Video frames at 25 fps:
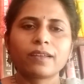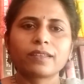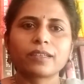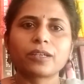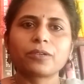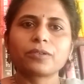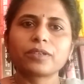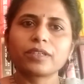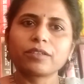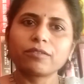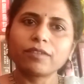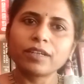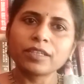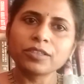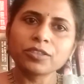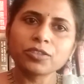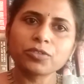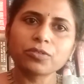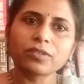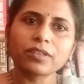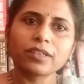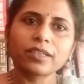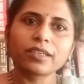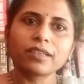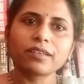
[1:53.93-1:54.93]
Now,
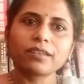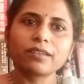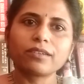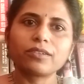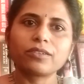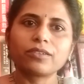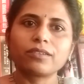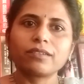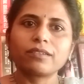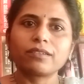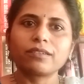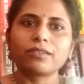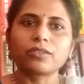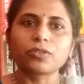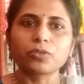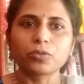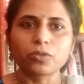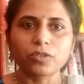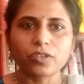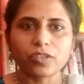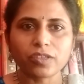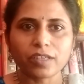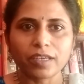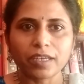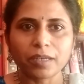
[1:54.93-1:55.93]
eventually,
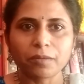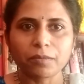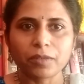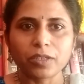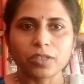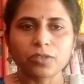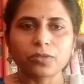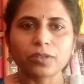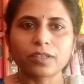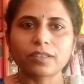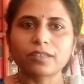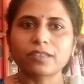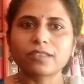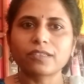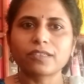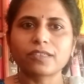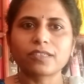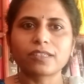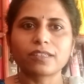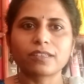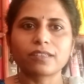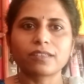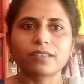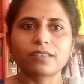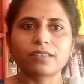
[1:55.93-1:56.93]
rules came into
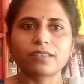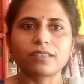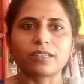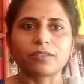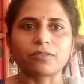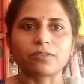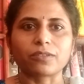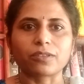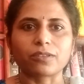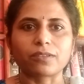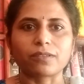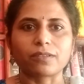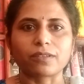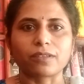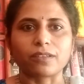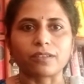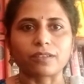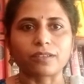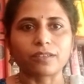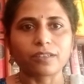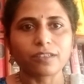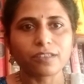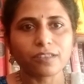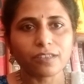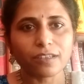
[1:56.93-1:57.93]
existence, there was a
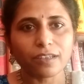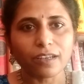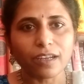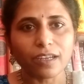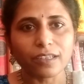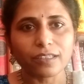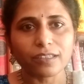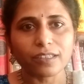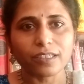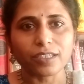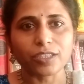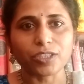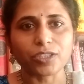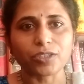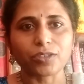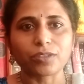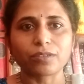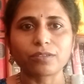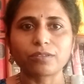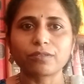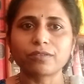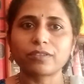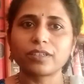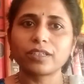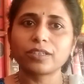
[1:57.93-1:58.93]

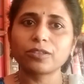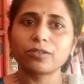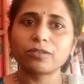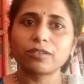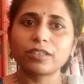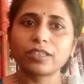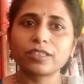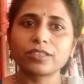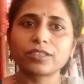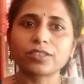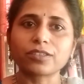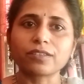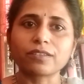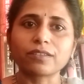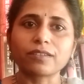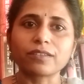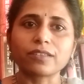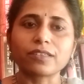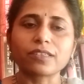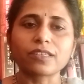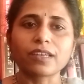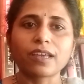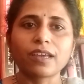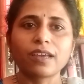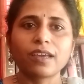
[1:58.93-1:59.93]
crystallization of
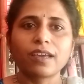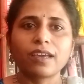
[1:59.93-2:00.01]
regulations,